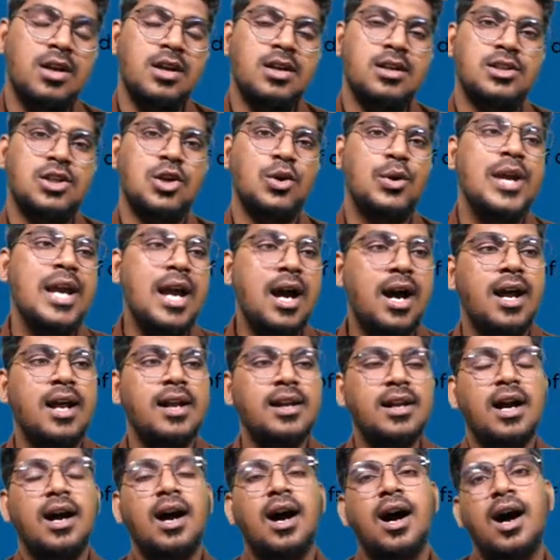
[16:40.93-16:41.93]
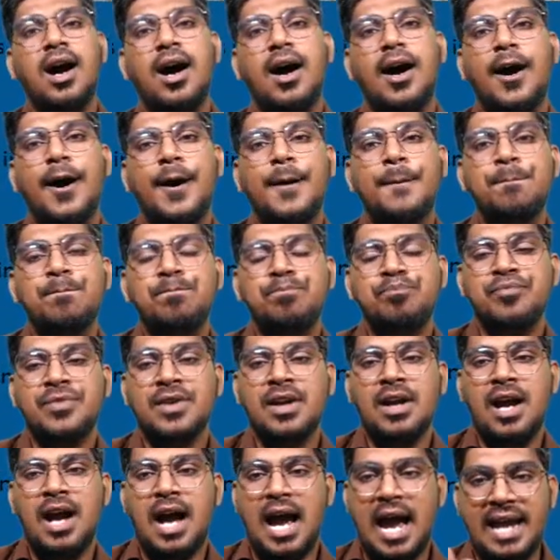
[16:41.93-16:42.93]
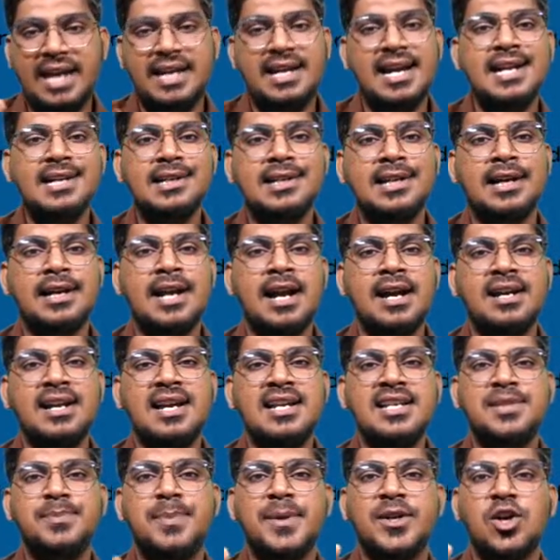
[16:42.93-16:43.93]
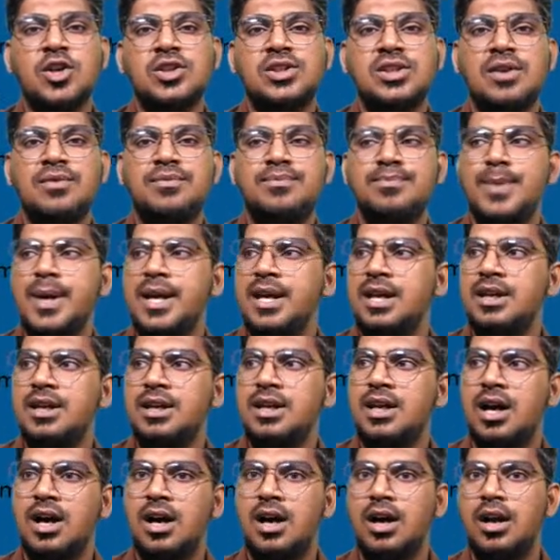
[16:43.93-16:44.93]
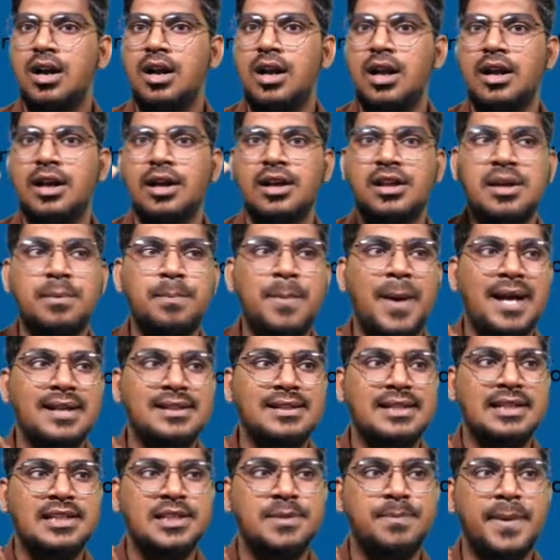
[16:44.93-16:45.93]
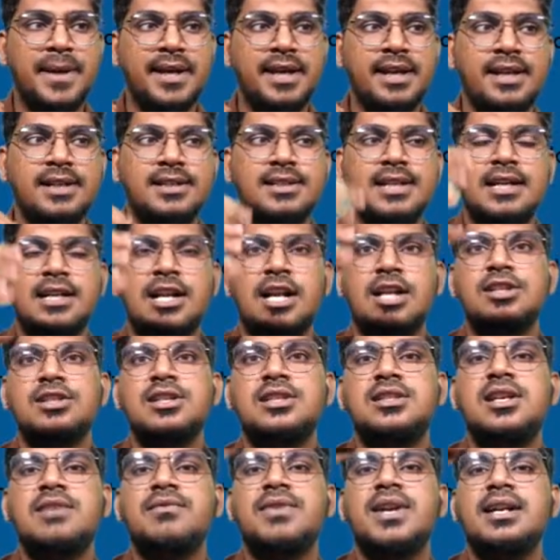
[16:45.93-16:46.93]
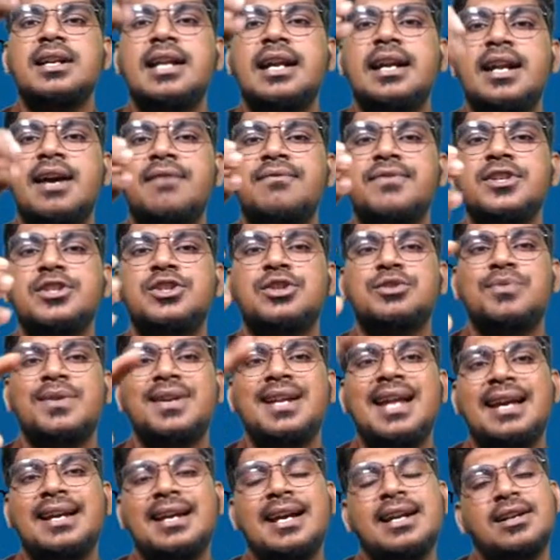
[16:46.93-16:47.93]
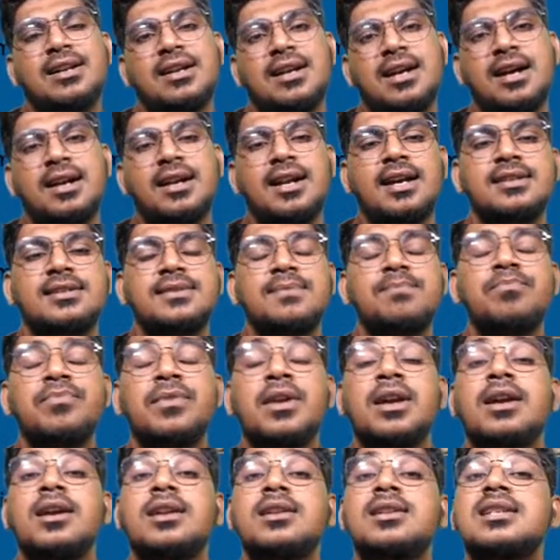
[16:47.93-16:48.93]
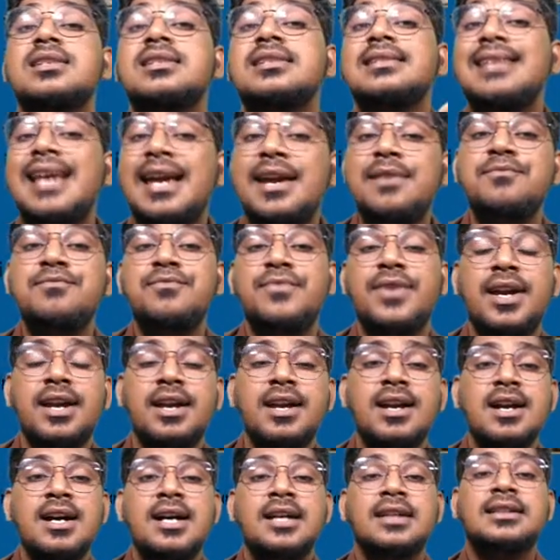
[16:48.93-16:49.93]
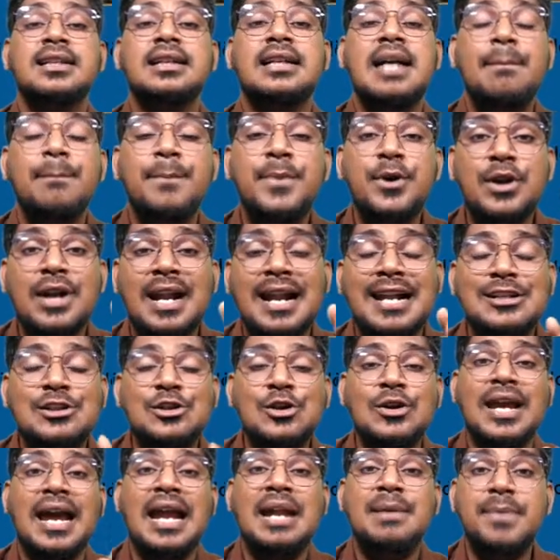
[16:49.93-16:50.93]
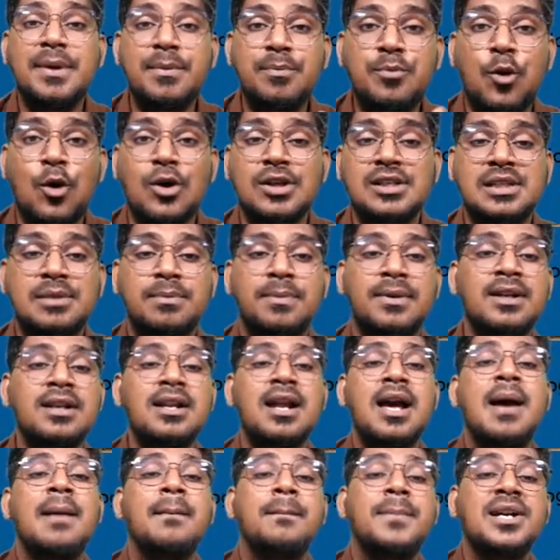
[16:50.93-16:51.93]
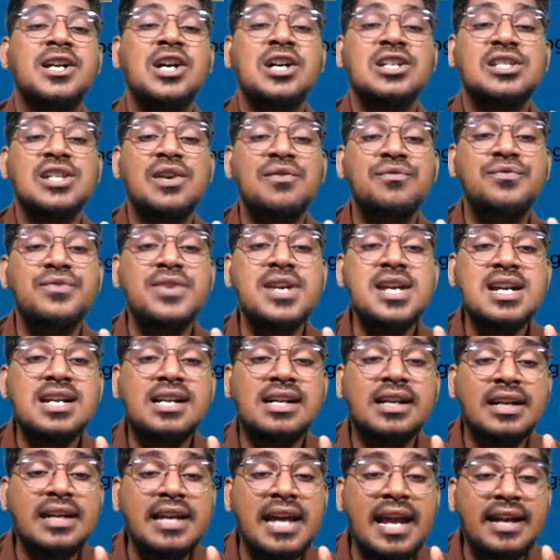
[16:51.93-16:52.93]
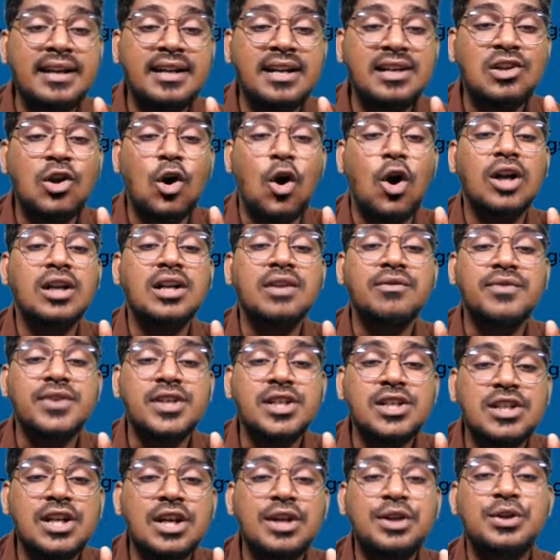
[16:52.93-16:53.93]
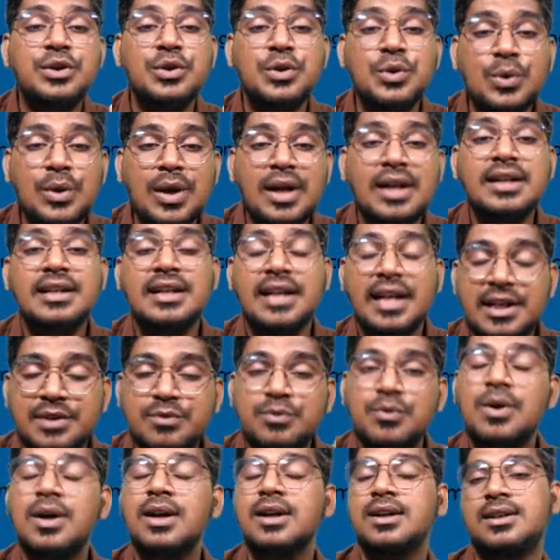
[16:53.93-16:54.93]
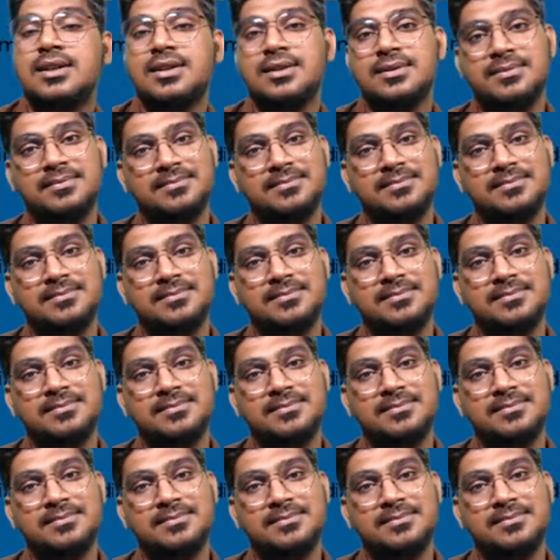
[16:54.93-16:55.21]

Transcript: So here, I can recognize because of my the past experience and also several data features only I can recognize. In the same way, the computer also can be possible because of we created artificial neural network.